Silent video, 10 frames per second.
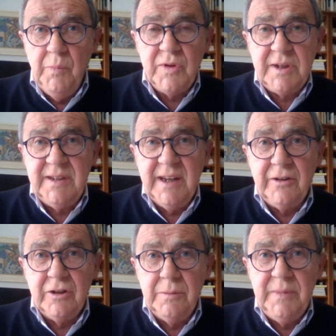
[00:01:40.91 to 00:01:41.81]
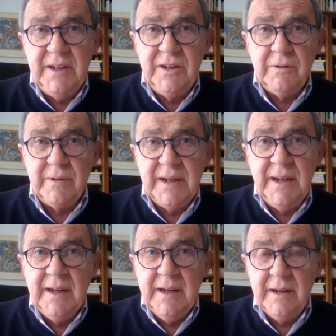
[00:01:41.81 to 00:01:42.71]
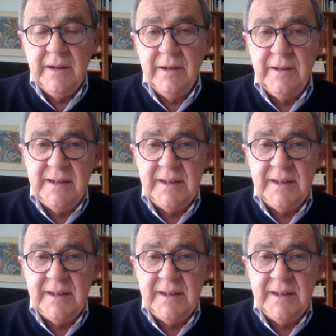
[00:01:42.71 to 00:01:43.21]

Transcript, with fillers: boost the economy during uh,